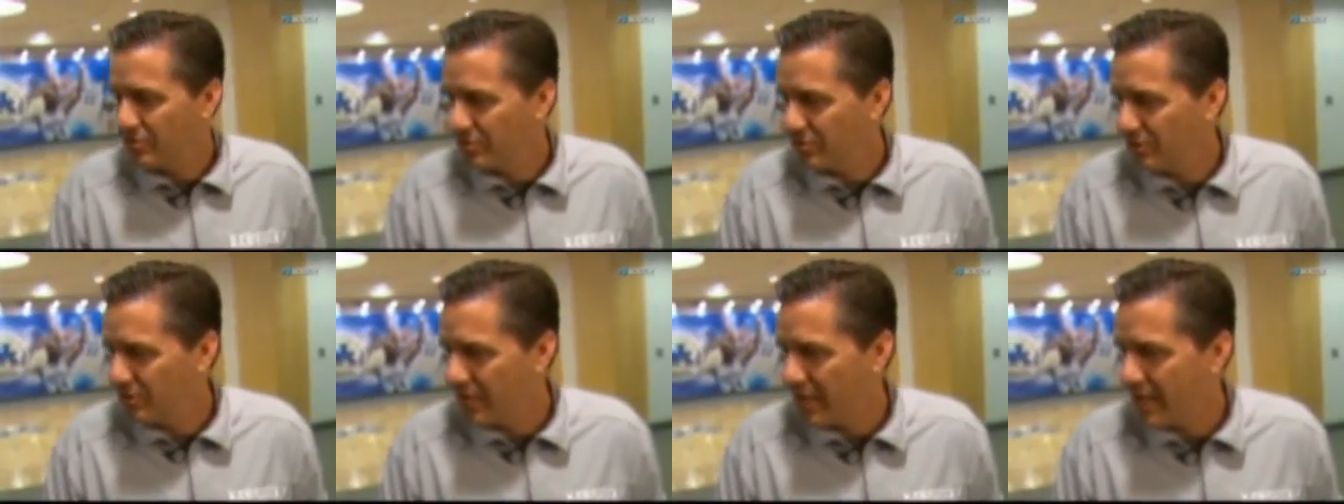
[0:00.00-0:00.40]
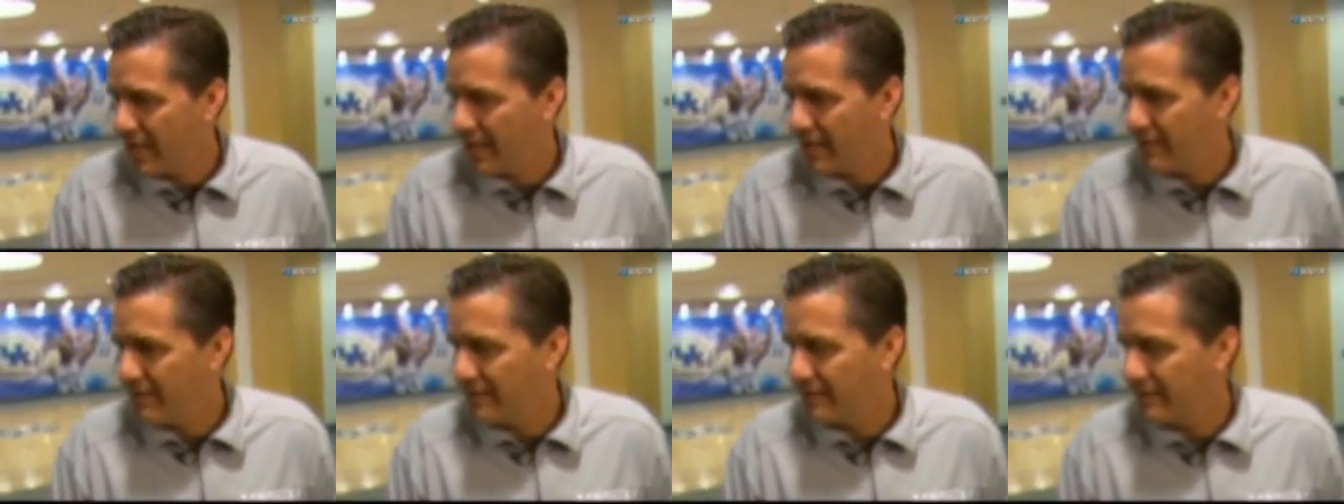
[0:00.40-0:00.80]
You
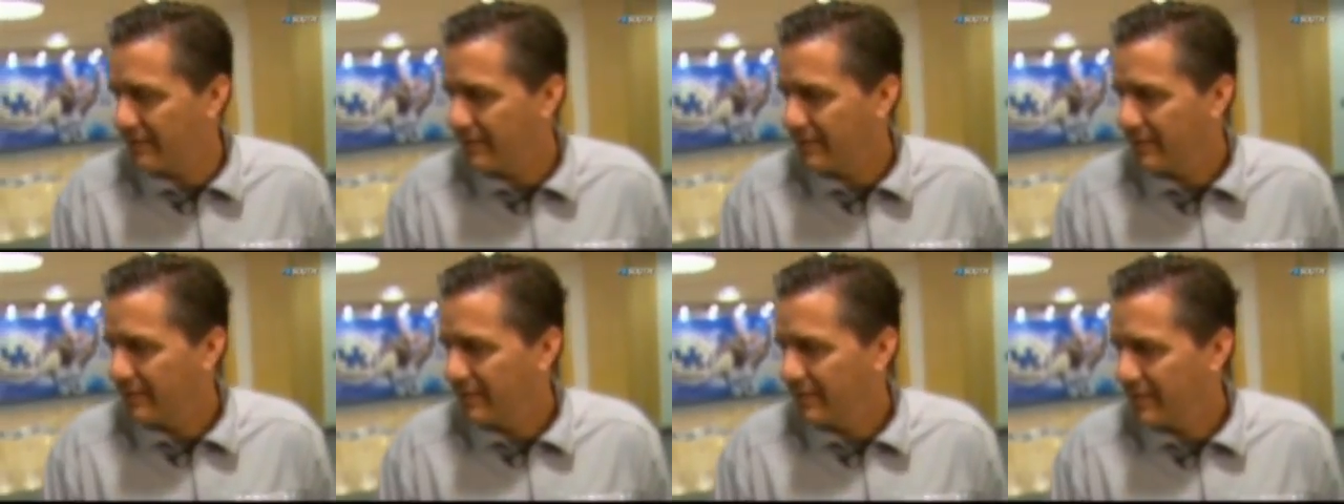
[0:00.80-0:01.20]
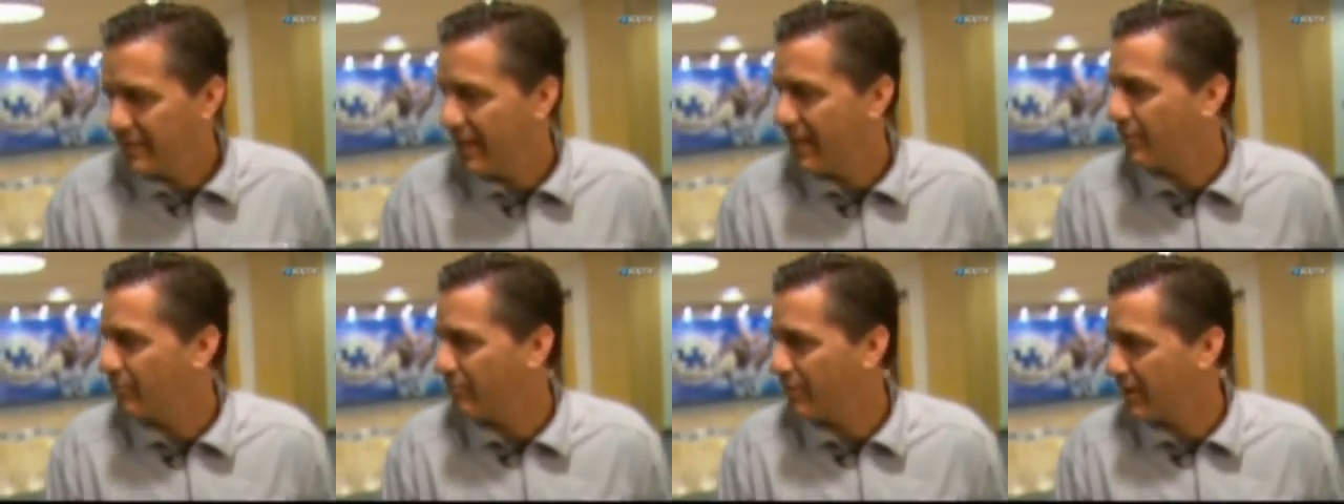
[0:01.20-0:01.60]
had a
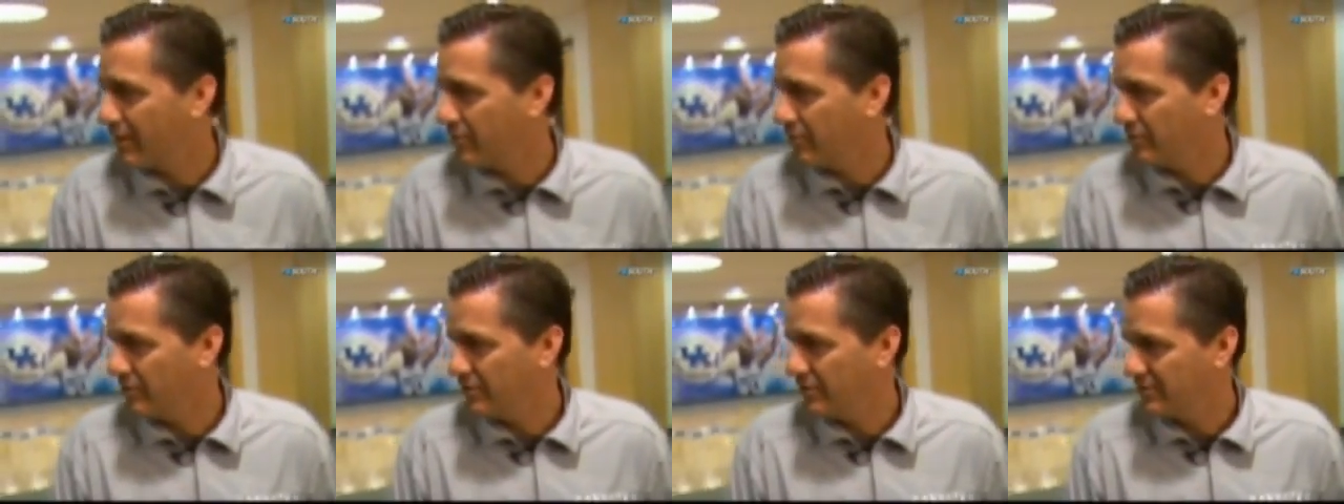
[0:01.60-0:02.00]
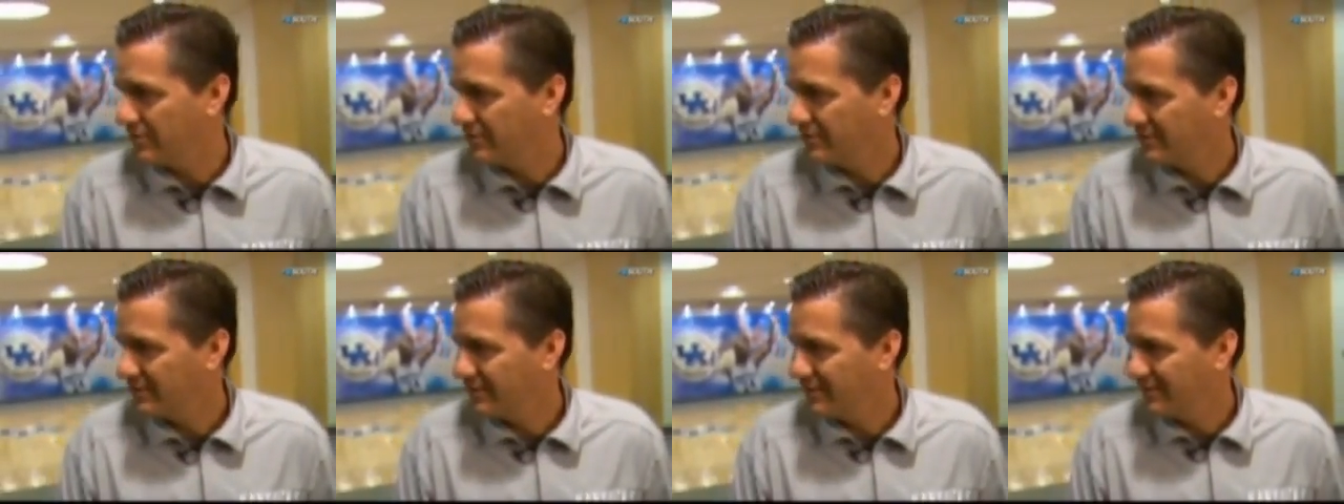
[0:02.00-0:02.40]
record,
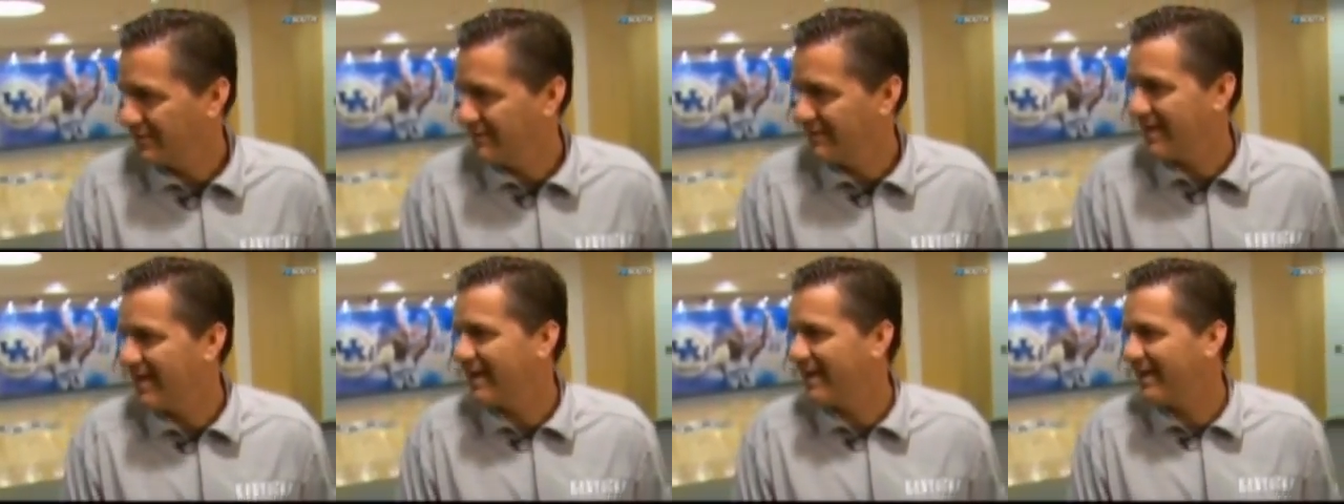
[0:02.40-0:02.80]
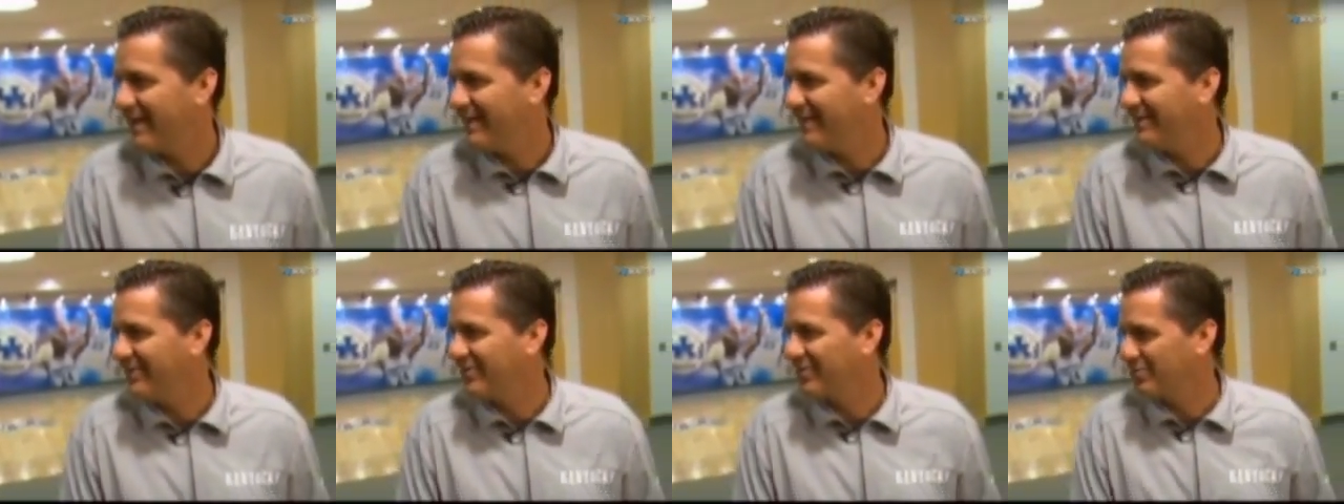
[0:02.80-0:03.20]

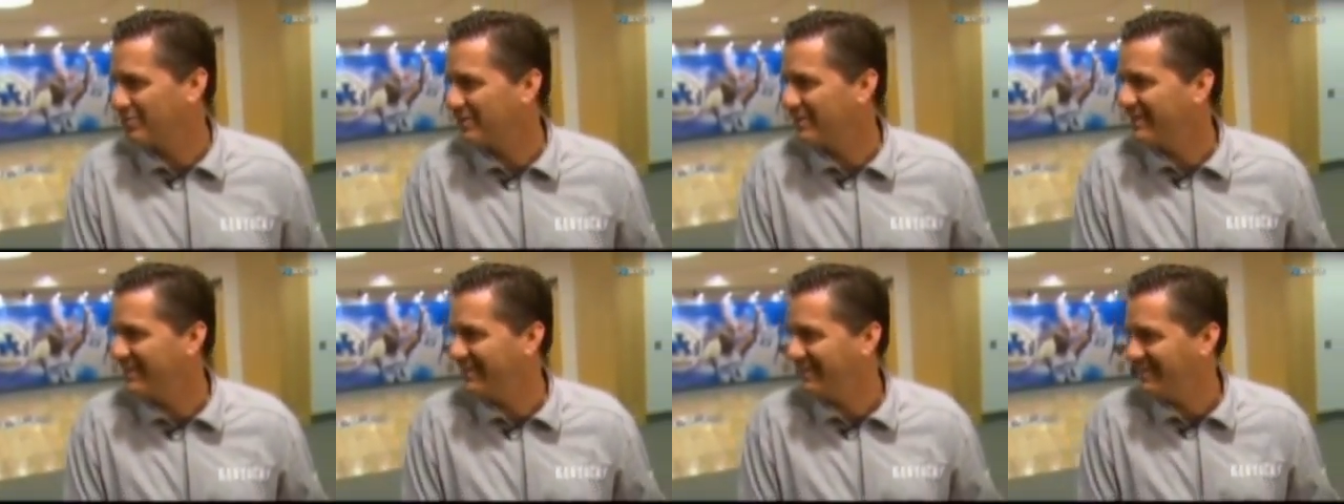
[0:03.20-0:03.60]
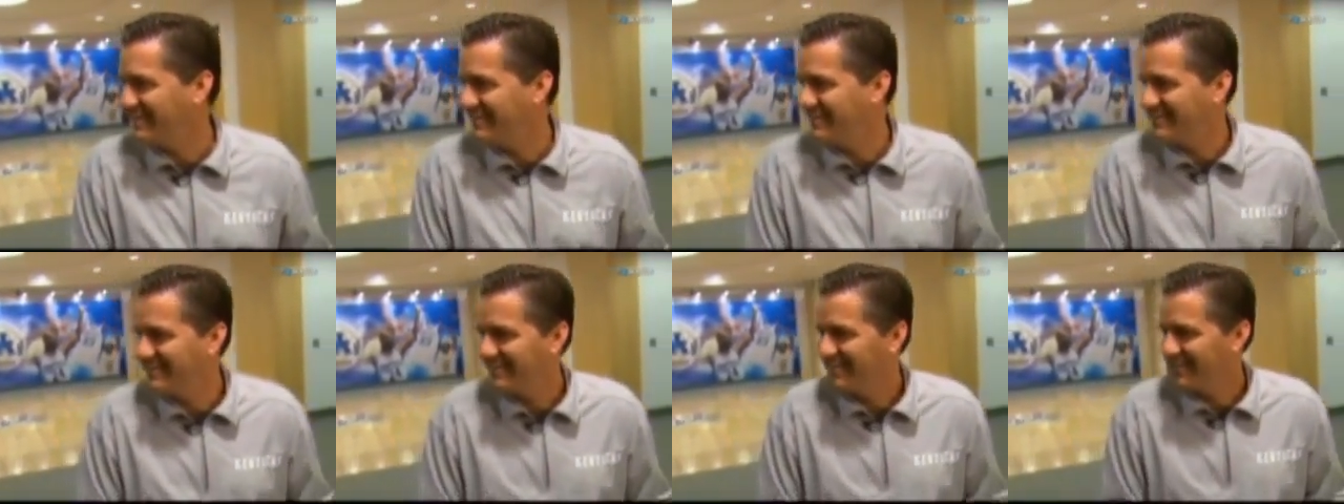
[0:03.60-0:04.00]
9
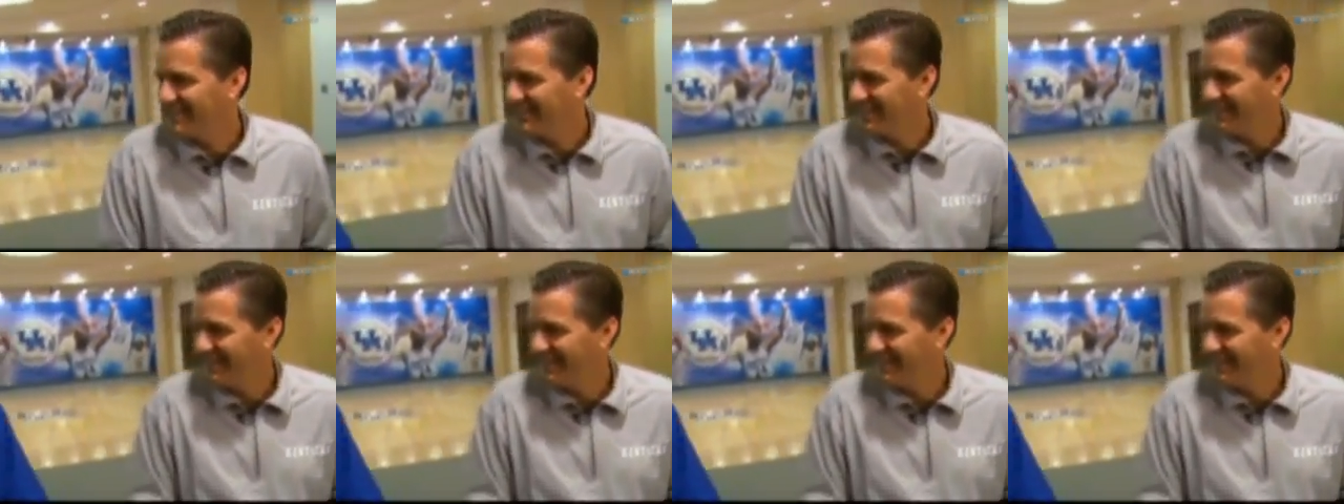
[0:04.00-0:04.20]
threes